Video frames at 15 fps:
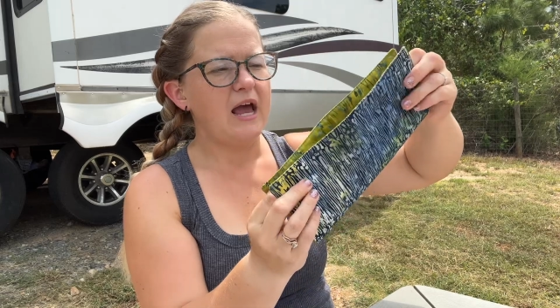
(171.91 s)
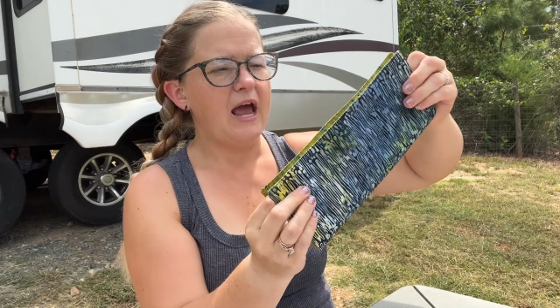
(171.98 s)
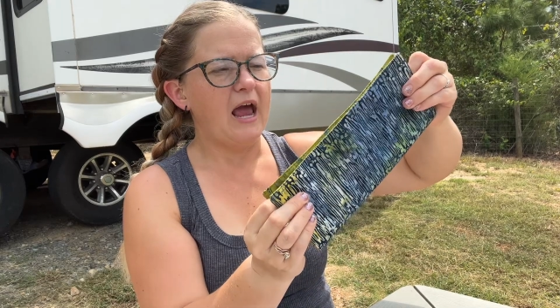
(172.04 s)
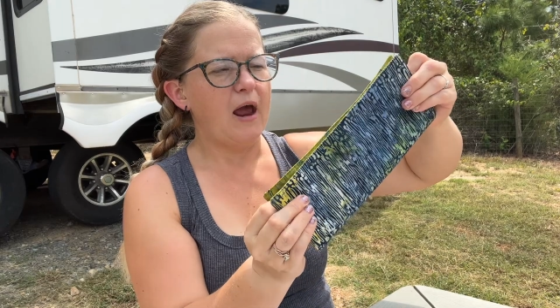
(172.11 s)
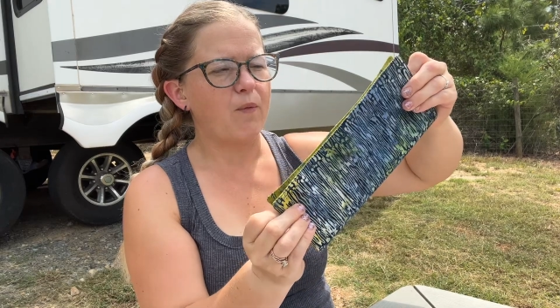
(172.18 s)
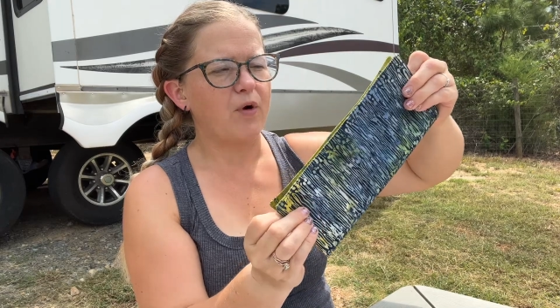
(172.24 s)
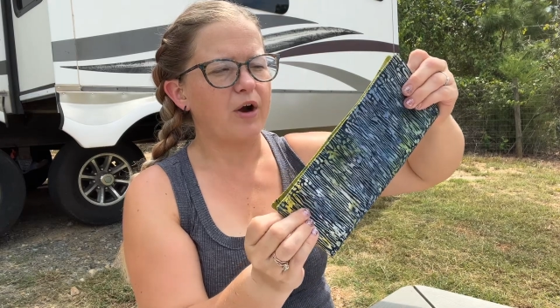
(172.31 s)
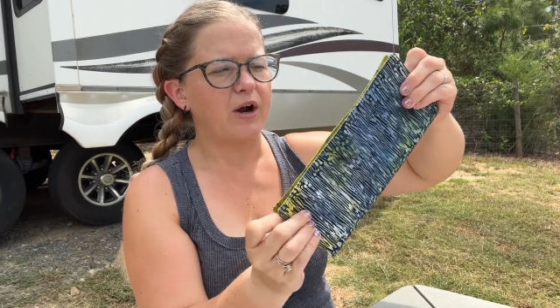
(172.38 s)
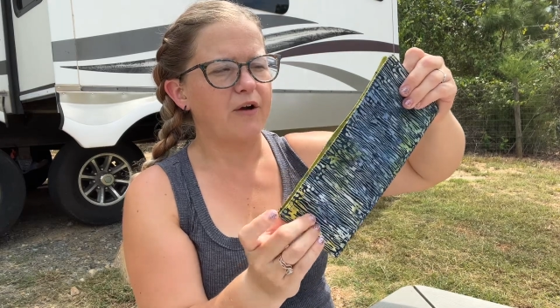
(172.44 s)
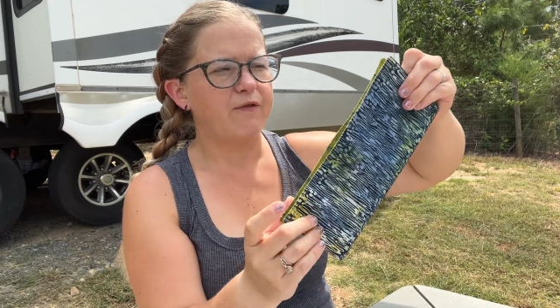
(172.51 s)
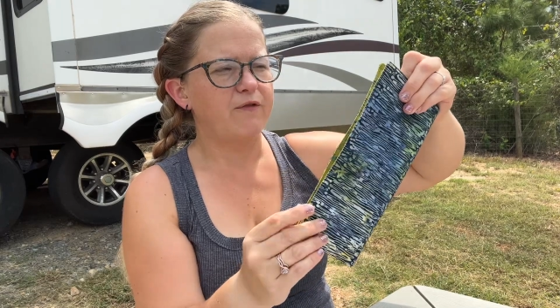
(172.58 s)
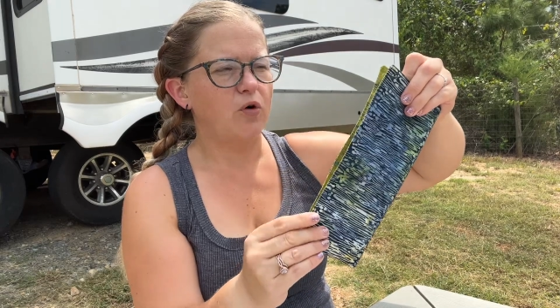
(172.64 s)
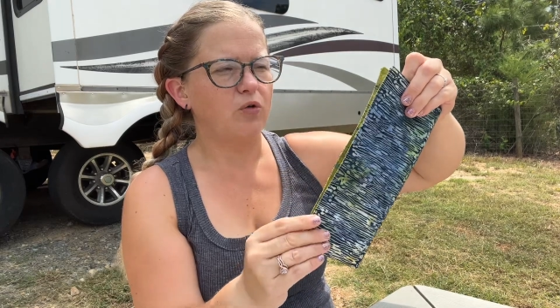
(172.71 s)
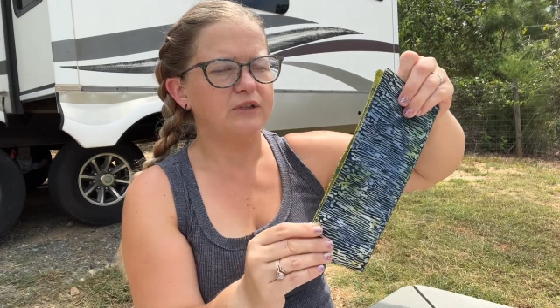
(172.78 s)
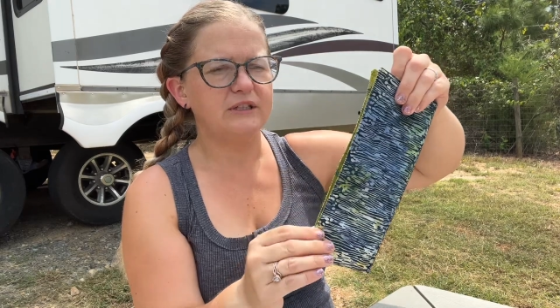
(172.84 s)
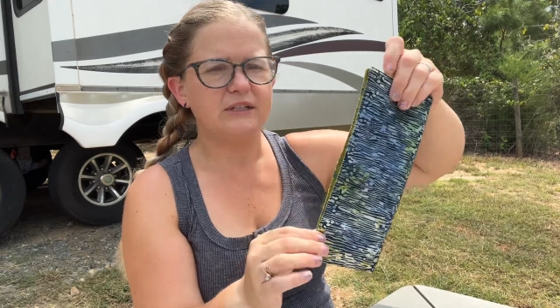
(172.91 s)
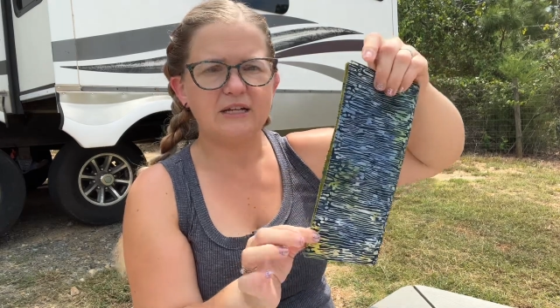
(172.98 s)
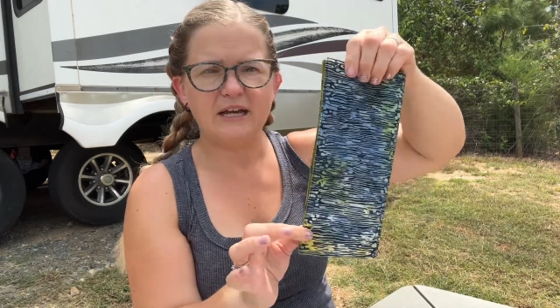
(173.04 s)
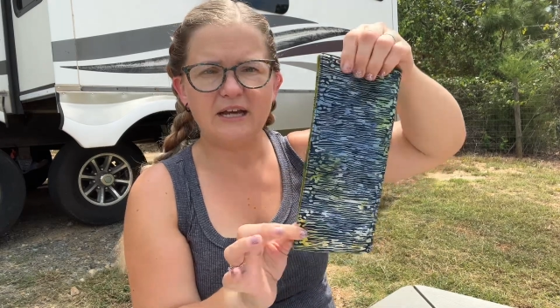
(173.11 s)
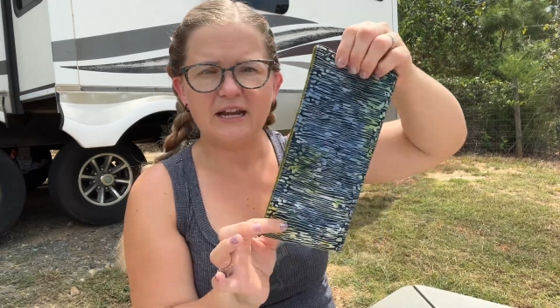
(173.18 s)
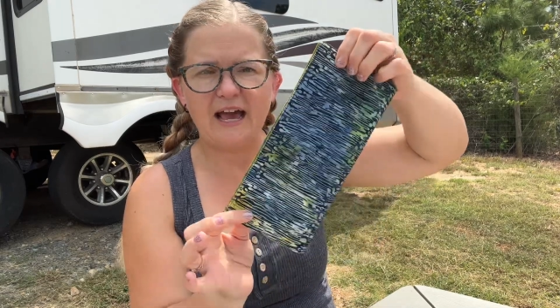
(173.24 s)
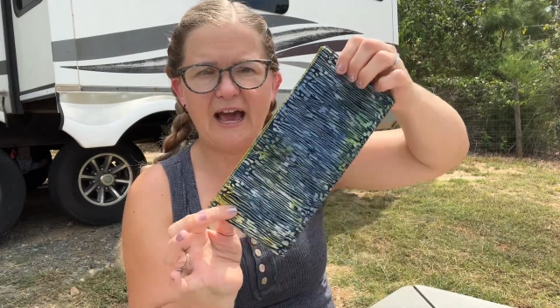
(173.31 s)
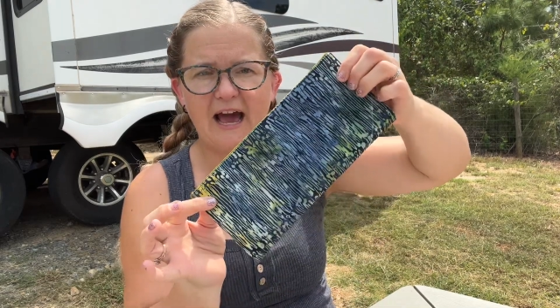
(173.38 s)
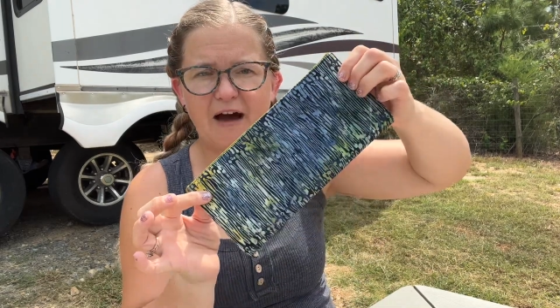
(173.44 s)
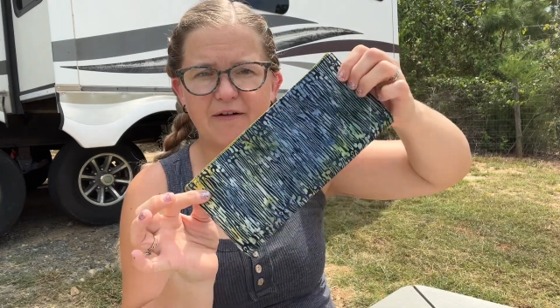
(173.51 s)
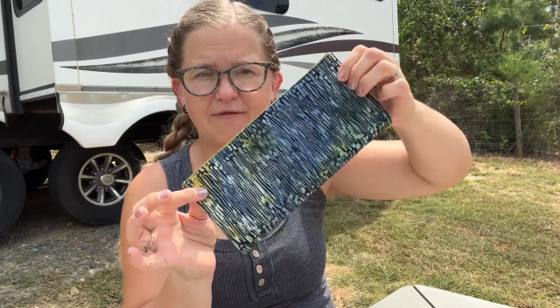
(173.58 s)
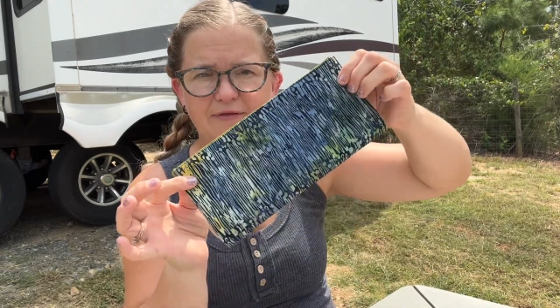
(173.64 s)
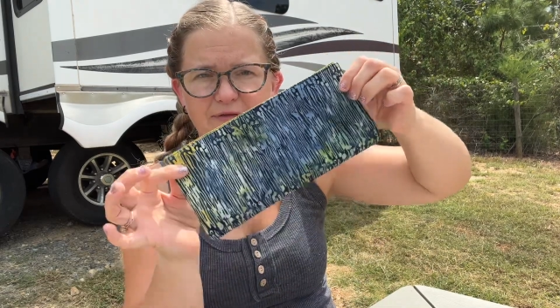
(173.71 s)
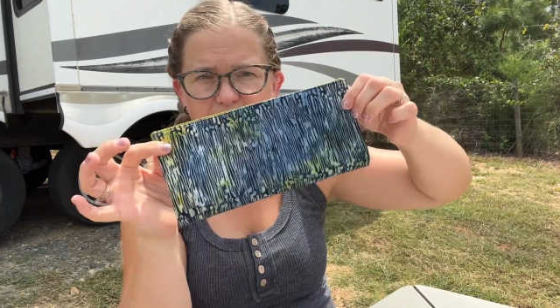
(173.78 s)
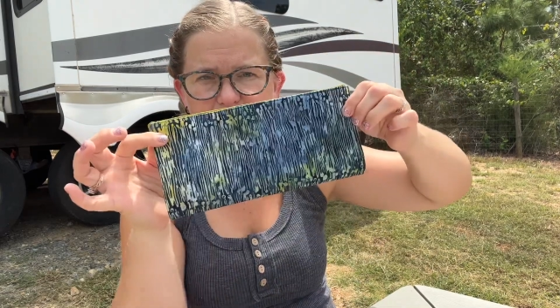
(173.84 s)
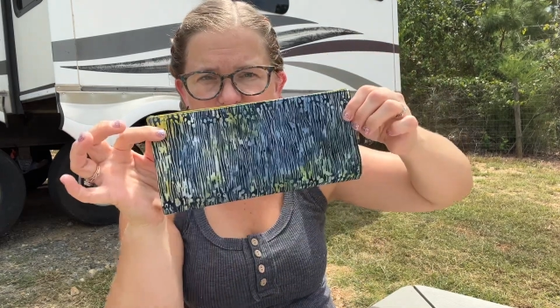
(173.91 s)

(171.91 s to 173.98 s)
and we're going to fold it in half,